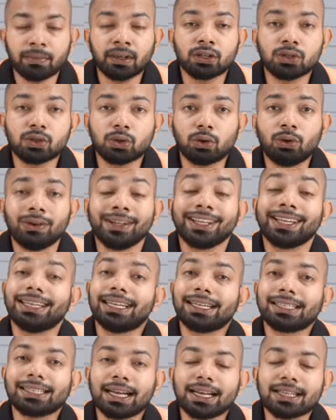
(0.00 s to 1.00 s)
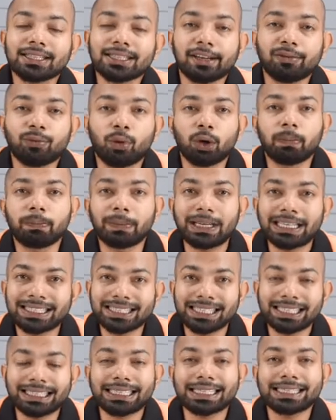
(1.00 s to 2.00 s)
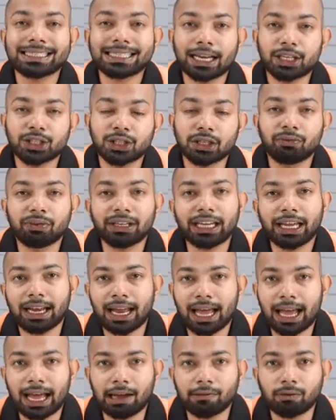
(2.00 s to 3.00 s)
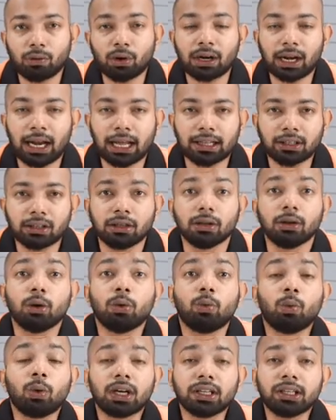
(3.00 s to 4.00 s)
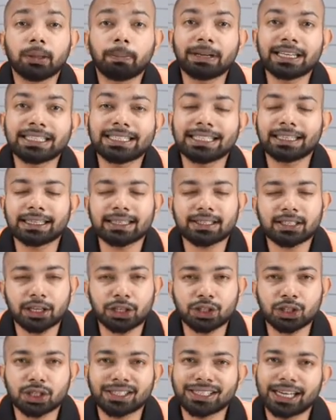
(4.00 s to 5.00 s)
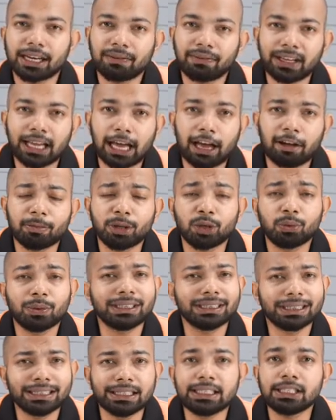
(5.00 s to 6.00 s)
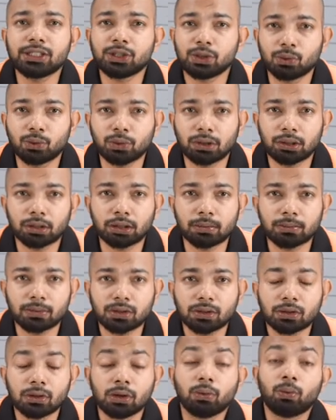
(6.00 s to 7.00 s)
So let's understand what basic discussion we can have or rather what are the basic distinctions that we have between these two terms.